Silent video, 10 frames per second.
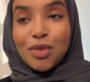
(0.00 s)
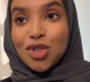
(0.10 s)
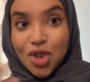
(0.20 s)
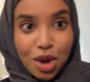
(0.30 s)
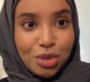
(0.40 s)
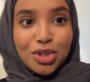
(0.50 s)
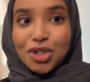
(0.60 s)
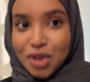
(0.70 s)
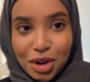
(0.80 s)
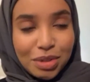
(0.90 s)
grows
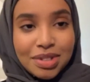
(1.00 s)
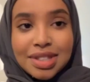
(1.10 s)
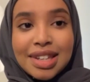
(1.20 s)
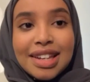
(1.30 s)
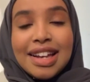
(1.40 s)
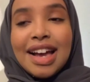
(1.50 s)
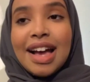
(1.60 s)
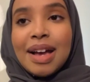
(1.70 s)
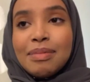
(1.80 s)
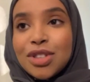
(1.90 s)
and grows.
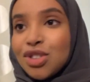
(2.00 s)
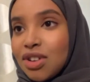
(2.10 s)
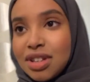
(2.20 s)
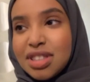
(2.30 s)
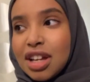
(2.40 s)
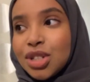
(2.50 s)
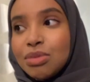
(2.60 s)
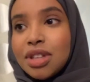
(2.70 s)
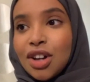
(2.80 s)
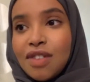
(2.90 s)
I
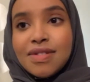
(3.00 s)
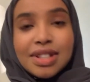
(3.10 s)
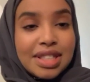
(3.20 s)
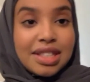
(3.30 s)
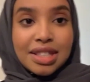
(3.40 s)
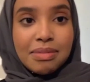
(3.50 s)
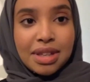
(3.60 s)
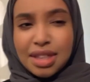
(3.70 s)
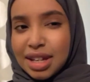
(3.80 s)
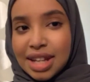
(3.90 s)
don't think confidence is
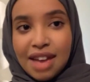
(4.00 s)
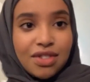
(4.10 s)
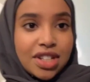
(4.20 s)
something that can ever